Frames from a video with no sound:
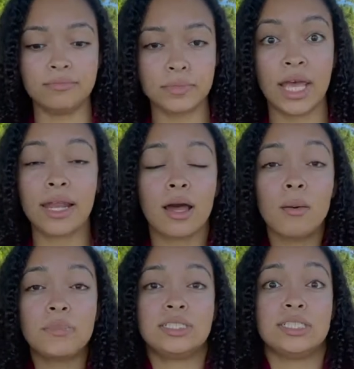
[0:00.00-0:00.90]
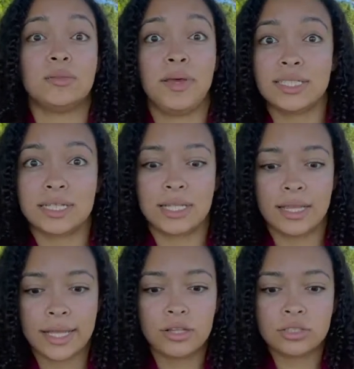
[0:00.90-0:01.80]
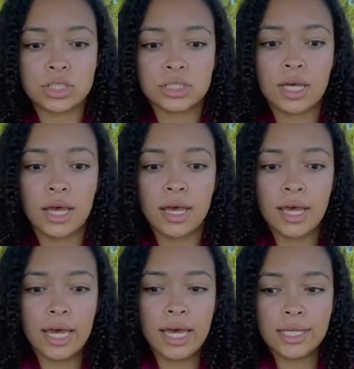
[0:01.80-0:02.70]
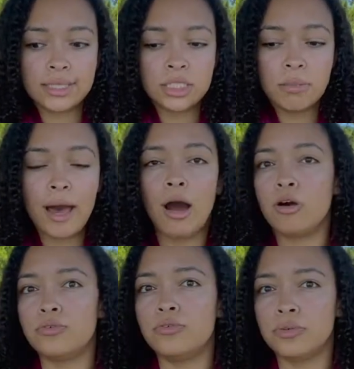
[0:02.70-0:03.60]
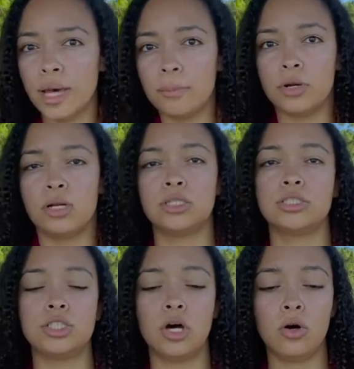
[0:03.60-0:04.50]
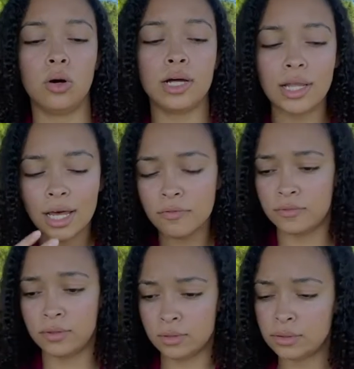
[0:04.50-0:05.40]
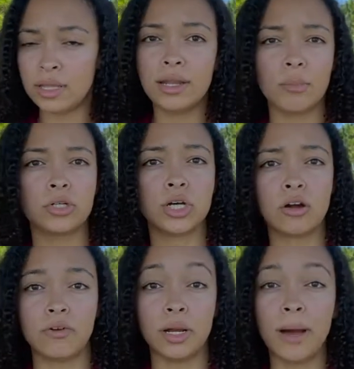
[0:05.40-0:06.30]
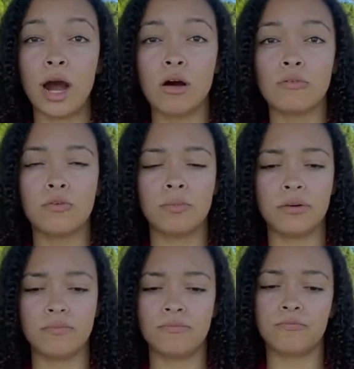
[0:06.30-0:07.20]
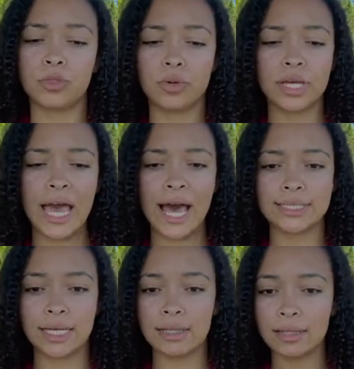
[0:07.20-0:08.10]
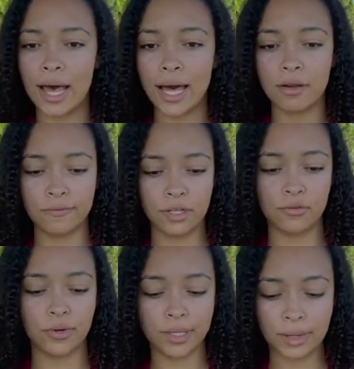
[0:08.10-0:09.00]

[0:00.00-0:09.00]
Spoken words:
encompasses. Basically, like it's such a powerful number. So a lot of the numbers are very powerful, but 3 has a lot of different